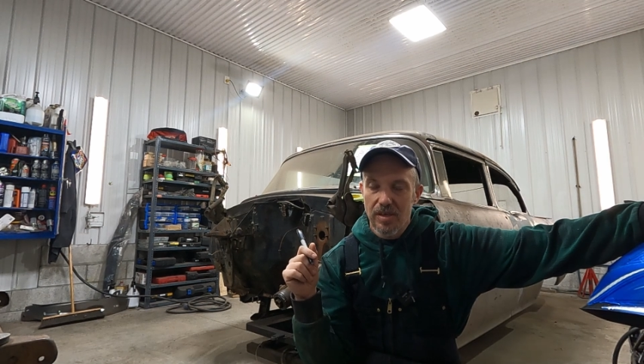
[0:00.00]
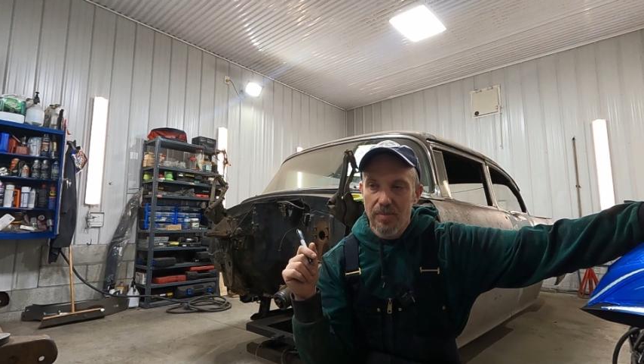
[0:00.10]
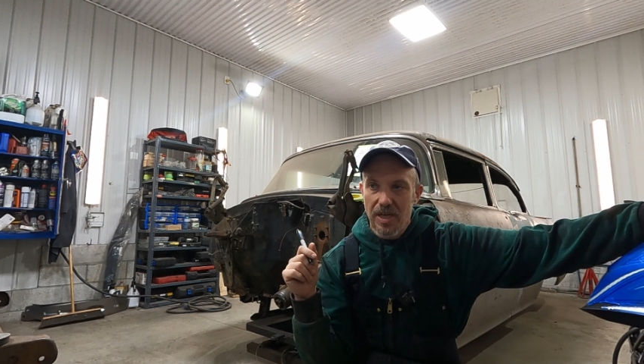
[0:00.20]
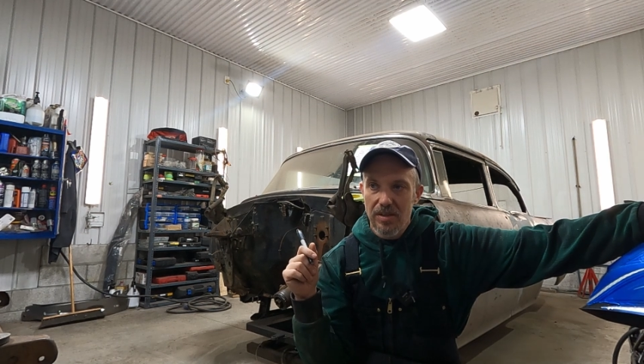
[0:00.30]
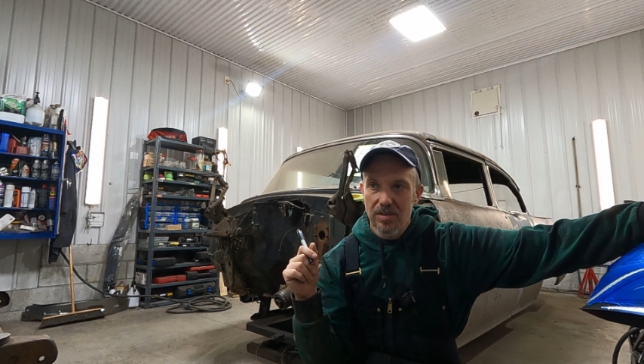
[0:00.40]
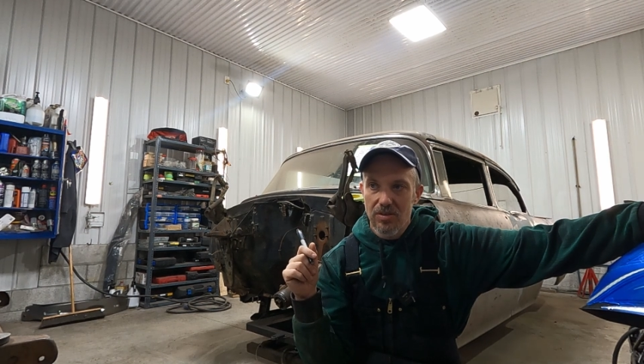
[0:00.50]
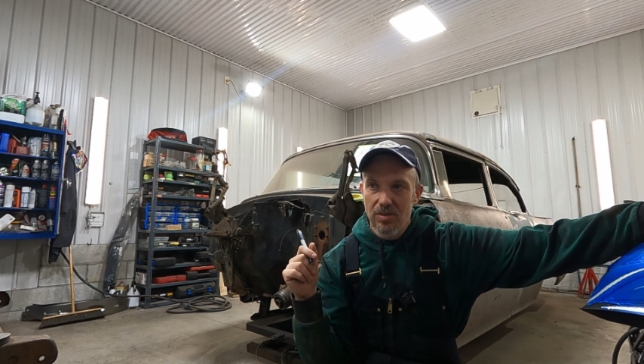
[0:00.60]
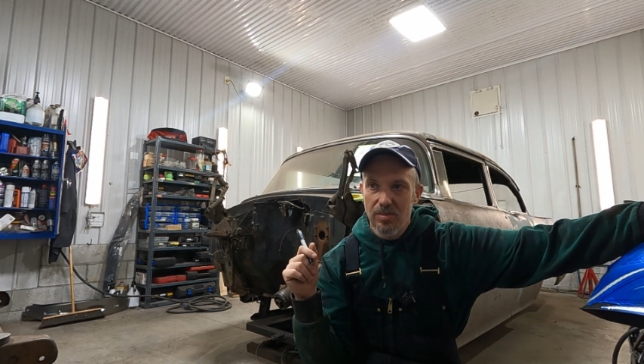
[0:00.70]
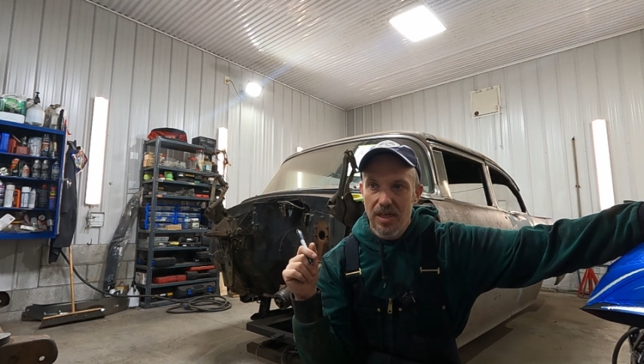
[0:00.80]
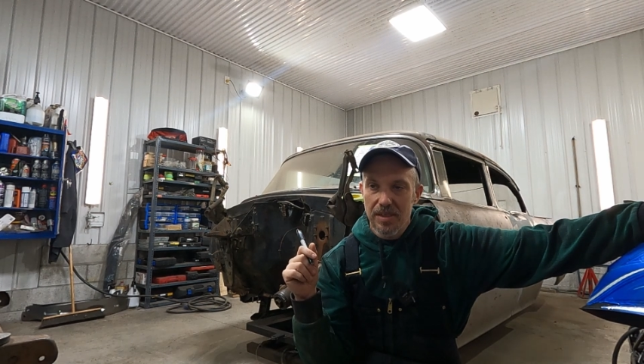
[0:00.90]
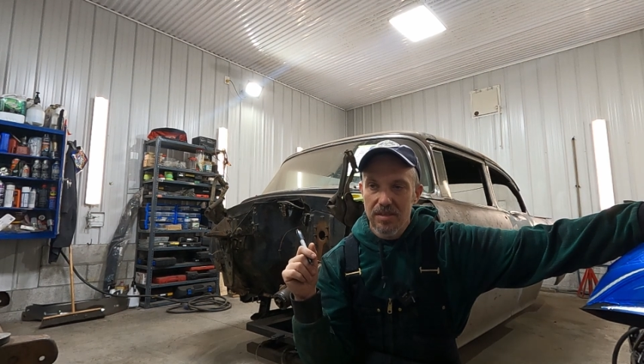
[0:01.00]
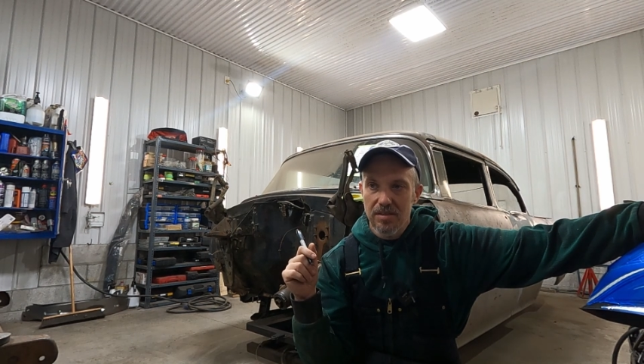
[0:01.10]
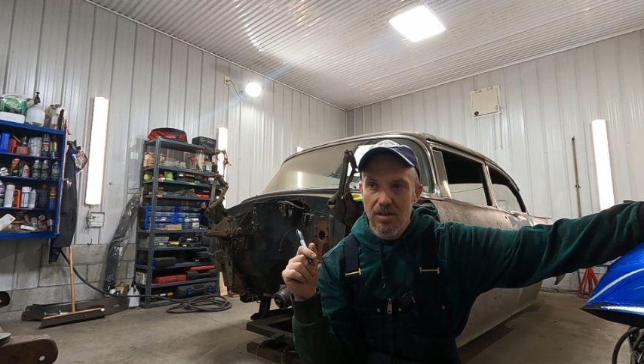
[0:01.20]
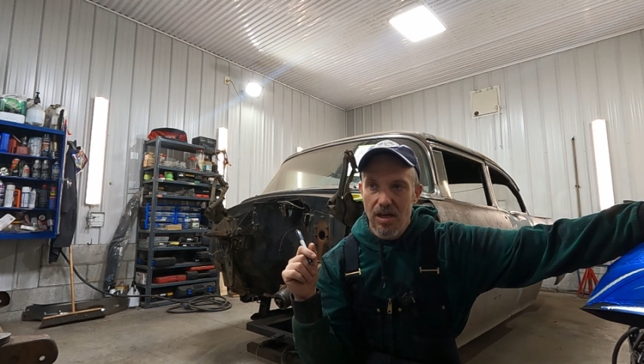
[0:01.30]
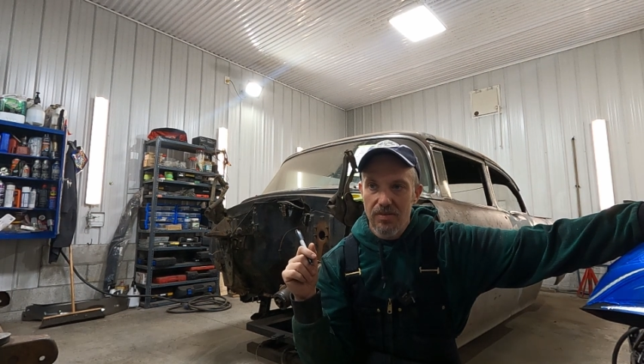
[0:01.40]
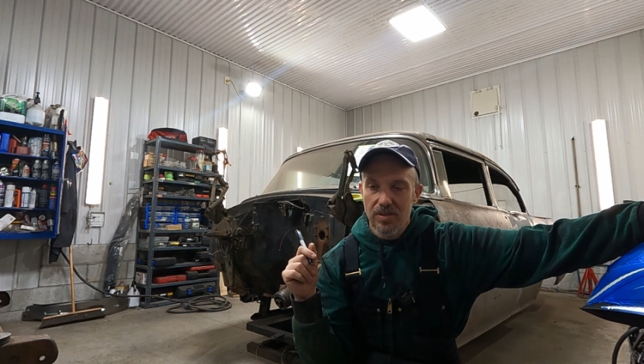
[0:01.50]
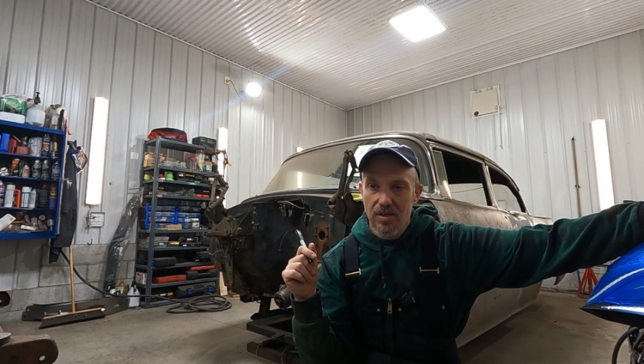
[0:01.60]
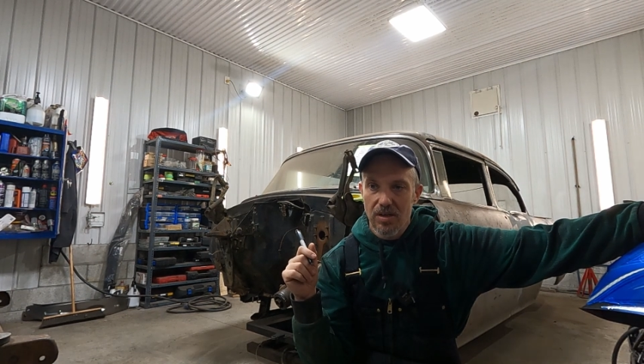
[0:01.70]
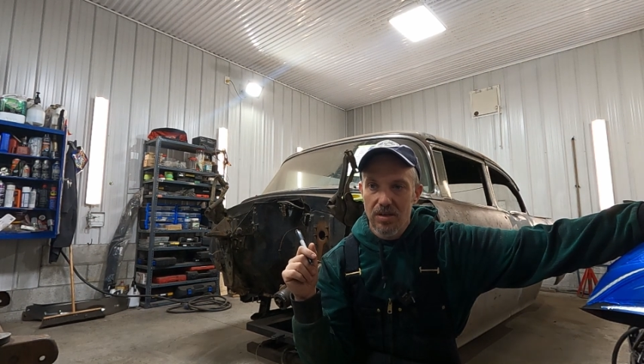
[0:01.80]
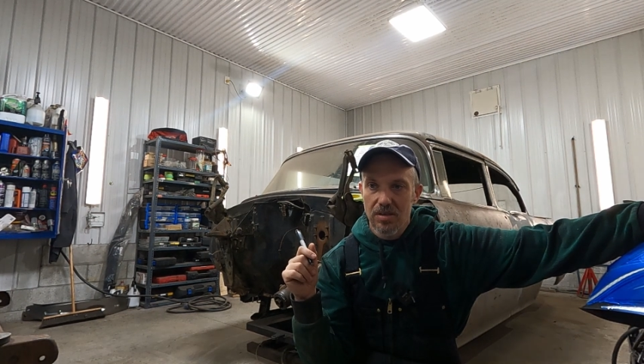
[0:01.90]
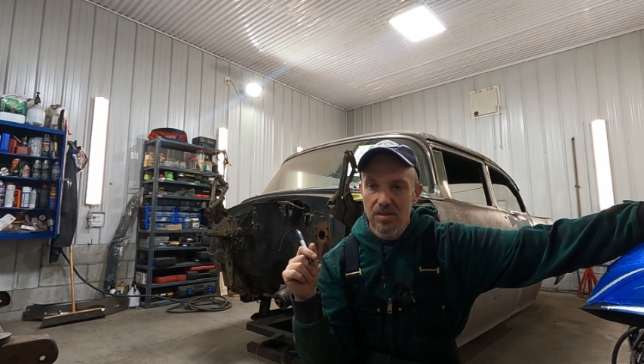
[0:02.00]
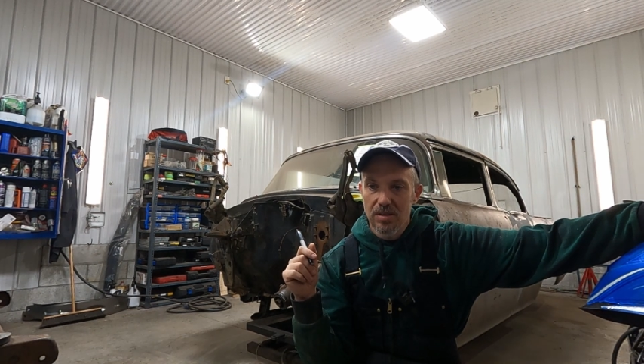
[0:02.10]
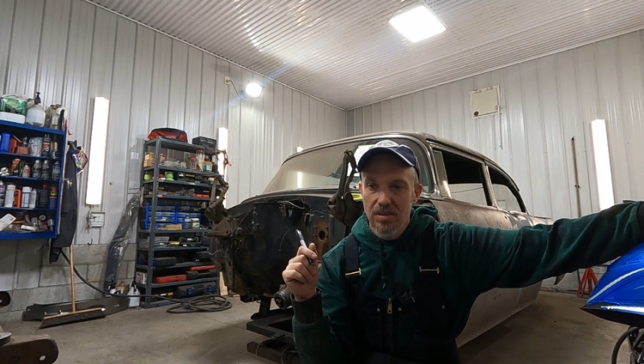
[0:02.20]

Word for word: gonna paint their whole body off the car